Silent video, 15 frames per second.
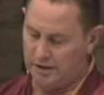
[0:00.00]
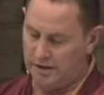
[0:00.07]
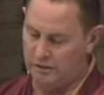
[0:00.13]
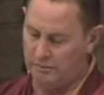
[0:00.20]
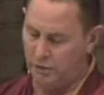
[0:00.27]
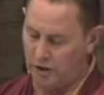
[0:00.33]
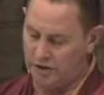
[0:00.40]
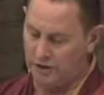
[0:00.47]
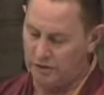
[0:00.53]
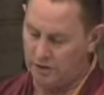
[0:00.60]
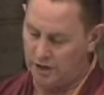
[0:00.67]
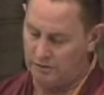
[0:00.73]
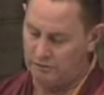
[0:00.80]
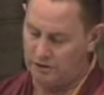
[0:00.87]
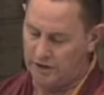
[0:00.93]

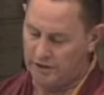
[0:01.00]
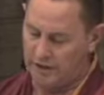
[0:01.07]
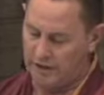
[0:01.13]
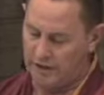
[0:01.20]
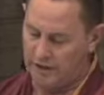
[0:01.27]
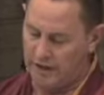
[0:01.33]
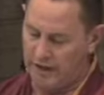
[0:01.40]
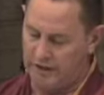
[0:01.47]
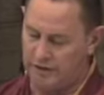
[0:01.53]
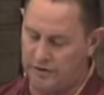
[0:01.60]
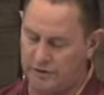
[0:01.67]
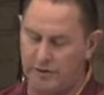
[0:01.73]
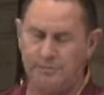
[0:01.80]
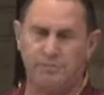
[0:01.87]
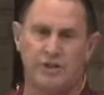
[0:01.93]
immortal, amrita, and
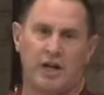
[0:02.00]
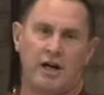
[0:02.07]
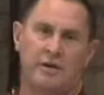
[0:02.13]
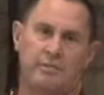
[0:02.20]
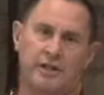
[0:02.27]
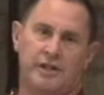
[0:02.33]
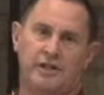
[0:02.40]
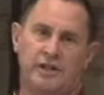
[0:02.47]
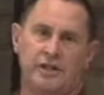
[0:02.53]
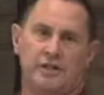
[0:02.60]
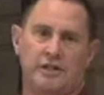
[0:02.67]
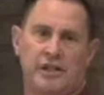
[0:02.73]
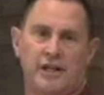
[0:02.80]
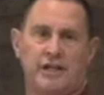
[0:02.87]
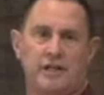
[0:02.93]
tripta means
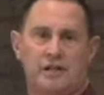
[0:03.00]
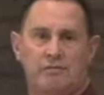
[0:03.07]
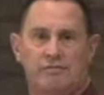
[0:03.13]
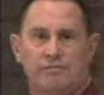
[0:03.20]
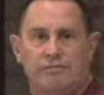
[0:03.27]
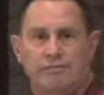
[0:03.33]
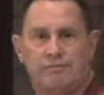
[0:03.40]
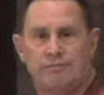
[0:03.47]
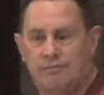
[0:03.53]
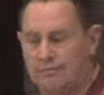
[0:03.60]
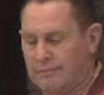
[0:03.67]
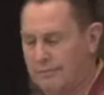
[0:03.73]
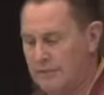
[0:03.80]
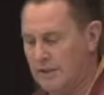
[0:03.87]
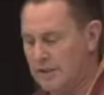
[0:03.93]
content.
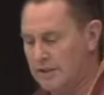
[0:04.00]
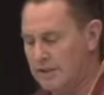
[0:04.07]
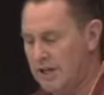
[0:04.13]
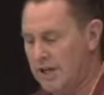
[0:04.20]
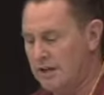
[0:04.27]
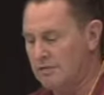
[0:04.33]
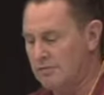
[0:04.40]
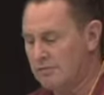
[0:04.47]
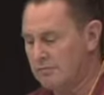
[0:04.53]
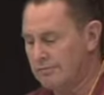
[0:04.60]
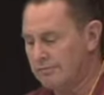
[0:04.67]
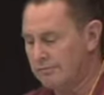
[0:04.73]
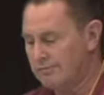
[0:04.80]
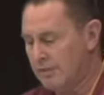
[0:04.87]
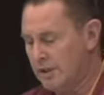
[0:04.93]
Content.
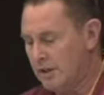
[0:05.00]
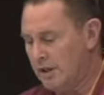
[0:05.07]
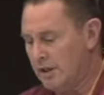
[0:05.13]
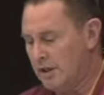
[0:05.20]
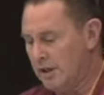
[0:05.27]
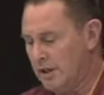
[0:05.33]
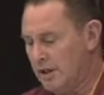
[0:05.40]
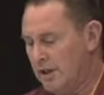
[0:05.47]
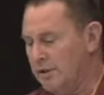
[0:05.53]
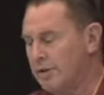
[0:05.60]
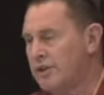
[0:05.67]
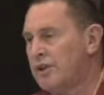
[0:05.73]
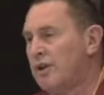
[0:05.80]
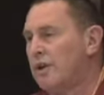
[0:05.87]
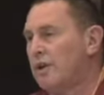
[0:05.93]
In other
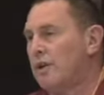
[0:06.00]
words,